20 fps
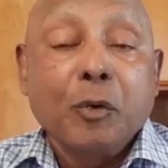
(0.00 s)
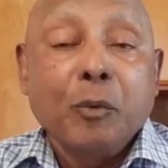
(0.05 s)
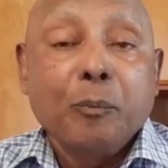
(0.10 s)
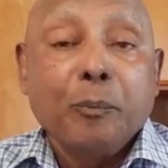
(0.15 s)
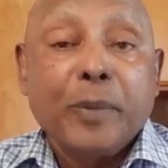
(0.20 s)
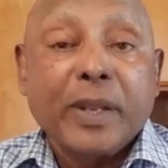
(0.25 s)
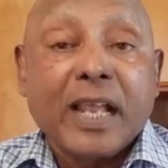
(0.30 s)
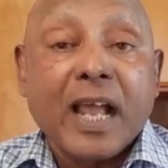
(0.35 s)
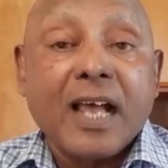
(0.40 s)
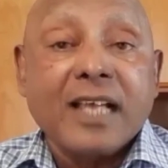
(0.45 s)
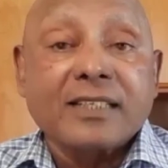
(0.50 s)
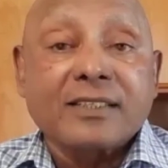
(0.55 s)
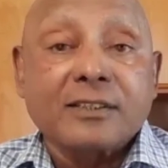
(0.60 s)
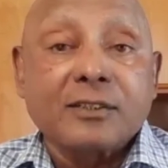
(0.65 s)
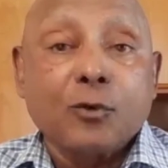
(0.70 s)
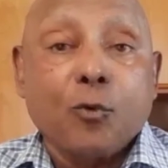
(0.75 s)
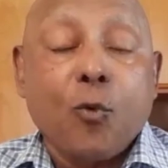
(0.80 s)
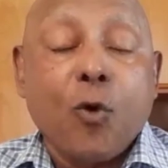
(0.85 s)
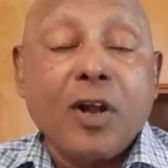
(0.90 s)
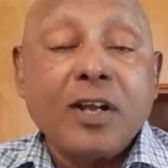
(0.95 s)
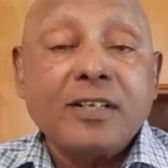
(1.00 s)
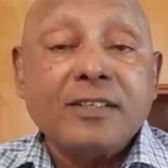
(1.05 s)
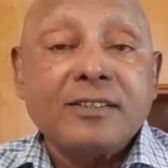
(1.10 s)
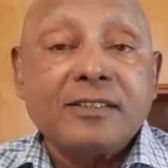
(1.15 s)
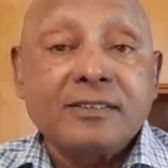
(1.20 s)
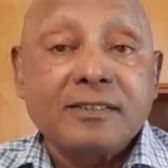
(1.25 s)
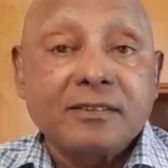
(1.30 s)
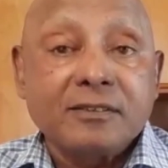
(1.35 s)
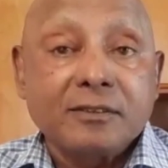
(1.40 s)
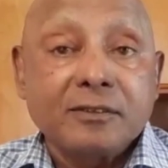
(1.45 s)
Because
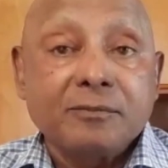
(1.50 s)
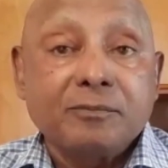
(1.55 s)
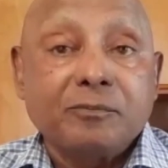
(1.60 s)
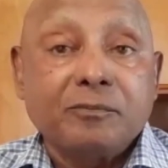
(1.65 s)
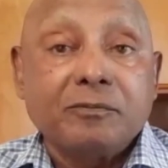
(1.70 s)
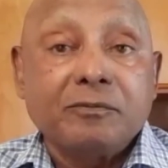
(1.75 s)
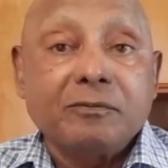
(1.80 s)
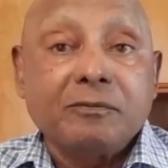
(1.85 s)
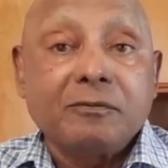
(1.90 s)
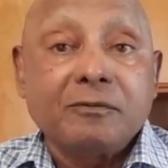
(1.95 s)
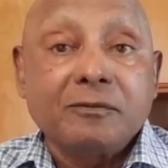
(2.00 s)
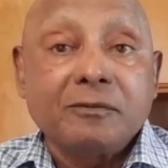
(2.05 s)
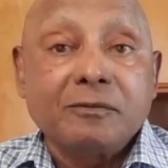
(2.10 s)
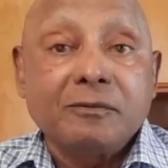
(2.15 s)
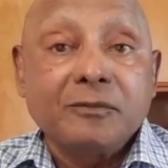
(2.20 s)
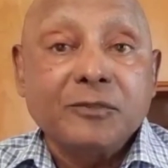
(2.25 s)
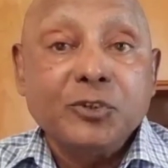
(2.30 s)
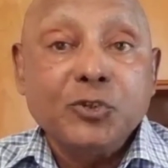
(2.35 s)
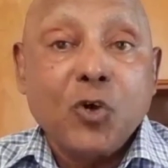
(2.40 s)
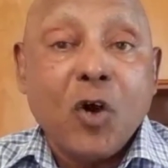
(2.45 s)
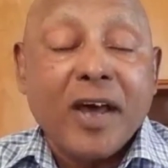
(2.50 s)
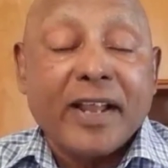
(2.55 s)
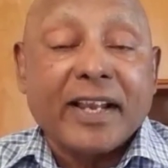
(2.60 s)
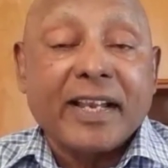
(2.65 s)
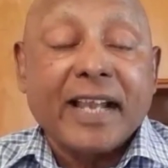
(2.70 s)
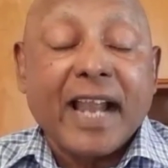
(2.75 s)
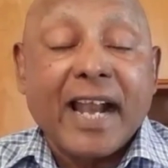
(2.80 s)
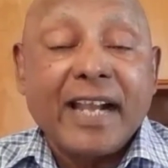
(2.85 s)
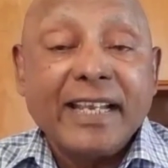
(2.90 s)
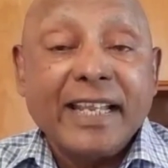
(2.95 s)
once you are
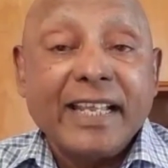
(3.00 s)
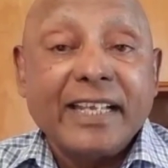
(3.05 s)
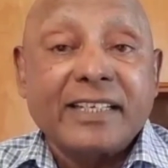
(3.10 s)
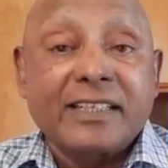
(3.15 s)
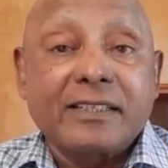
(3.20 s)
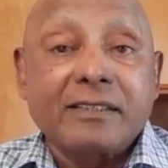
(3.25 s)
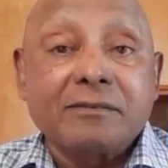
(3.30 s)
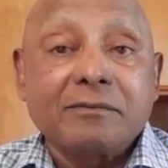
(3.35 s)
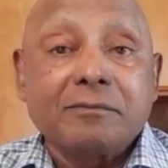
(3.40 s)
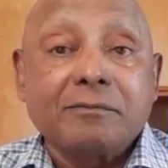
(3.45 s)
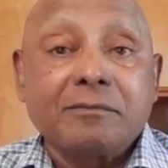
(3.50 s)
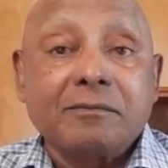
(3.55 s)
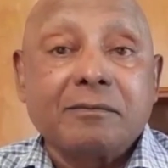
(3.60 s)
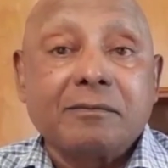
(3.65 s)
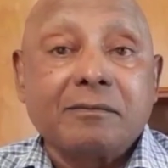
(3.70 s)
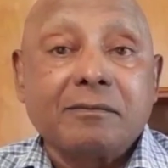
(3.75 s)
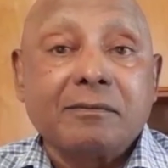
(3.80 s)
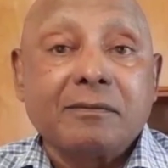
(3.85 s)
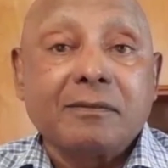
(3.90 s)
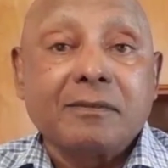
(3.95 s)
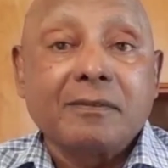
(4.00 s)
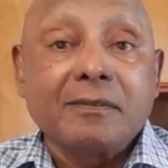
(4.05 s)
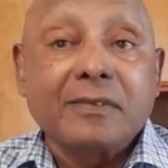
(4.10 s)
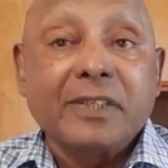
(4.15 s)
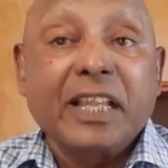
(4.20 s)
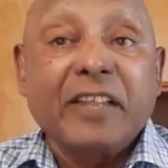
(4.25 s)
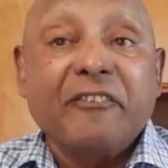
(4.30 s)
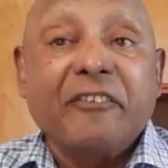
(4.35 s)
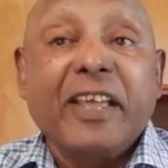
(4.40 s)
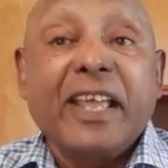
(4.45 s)
an addict,
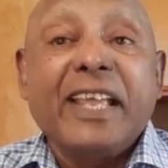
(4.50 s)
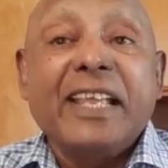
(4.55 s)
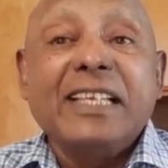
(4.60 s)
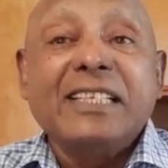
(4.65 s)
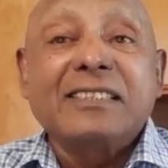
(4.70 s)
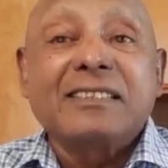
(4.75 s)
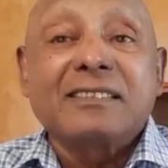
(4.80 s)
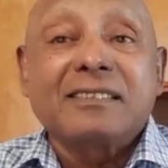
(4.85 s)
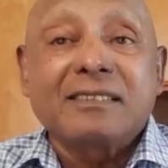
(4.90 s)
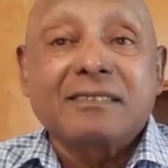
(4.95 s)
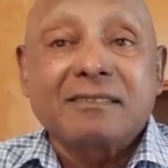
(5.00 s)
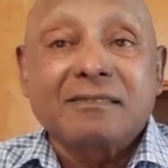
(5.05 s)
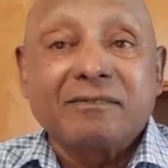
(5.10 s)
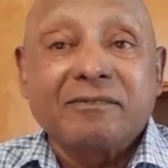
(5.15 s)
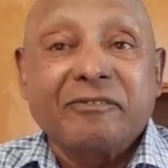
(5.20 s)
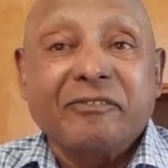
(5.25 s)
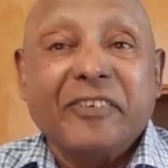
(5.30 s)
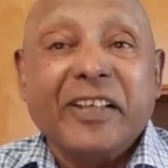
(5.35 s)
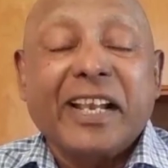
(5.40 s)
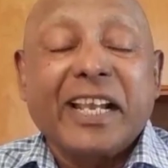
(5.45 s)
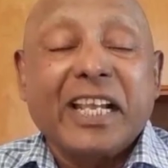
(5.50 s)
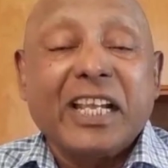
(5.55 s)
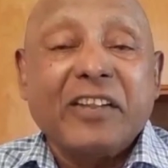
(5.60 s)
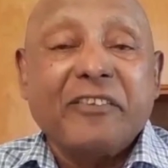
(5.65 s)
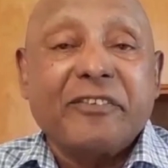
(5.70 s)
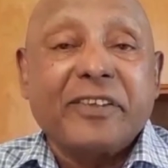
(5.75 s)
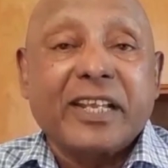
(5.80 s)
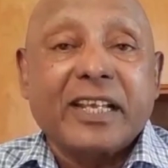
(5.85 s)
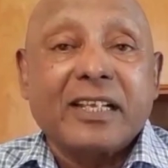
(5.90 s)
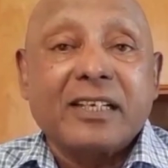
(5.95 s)
the way is very
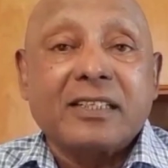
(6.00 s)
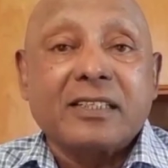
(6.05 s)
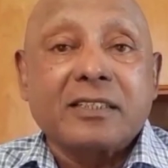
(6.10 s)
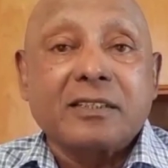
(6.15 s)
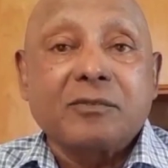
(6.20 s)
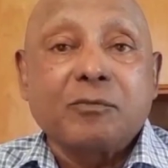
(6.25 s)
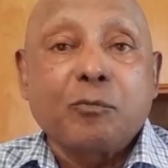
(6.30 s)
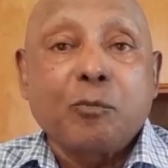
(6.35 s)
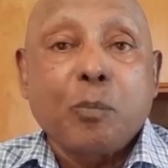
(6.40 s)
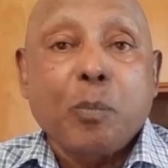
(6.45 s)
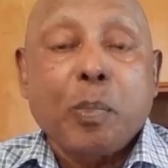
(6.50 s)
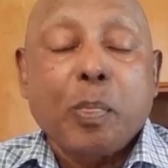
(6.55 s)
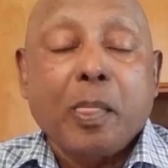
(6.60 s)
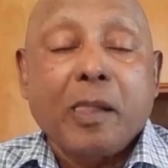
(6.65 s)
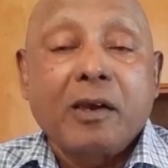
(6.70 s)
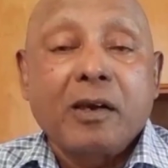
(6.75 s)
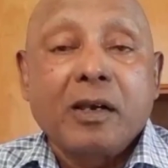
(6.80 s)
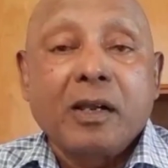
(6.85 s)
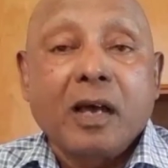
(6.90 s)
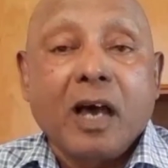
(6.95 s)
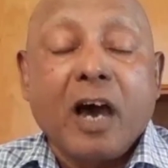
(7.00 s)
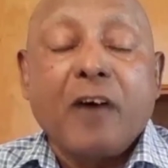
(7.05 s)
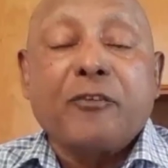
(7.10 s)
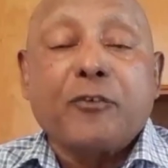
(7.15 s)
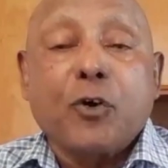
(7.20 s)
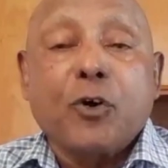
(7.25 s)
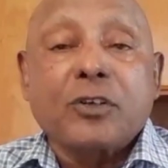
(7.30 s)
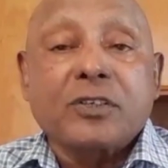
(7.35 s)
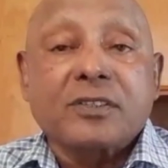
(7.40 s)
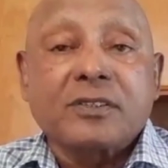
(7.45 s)
difficult. Of
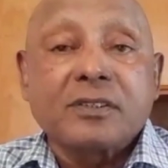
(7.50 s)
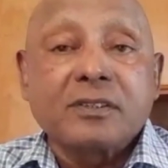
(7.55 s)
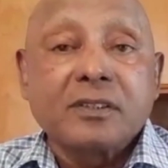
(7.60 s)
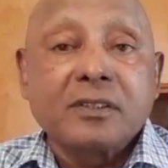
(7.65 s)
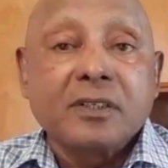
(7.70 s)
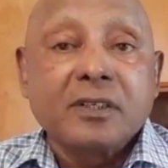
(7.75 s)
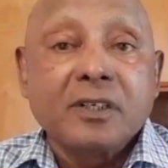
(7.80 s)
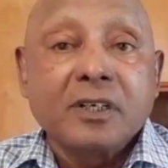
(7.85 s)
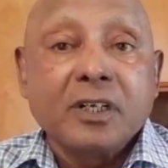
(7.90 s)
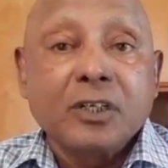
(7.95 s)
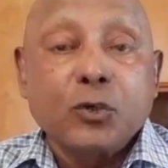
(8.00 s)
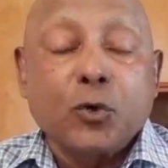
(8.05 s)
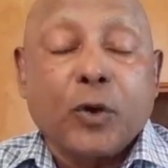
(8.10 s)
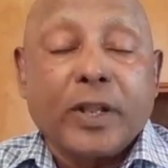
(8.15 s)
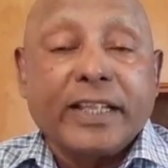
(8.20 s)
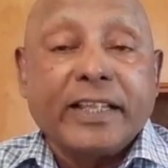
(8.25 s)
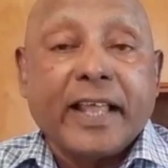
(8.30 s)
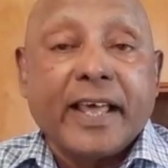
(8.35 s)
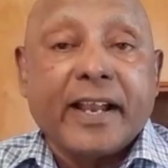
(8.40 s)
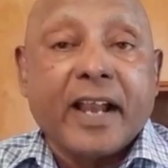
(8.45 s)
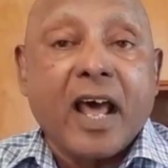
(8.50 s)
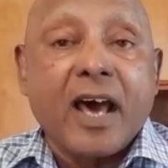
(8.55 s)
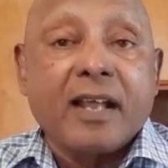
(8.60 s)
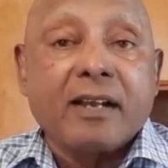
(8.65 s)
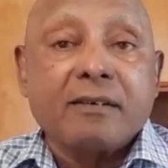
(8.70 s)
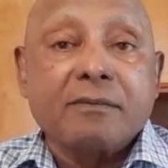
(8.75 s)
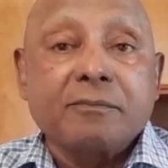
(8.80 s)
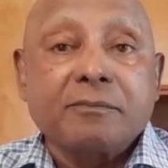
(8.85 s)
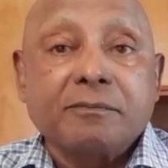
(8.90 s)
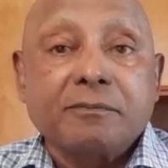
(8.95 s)
course, today there
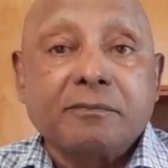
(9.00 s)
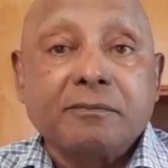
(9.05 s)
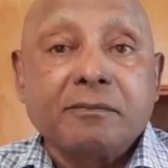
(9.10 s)
are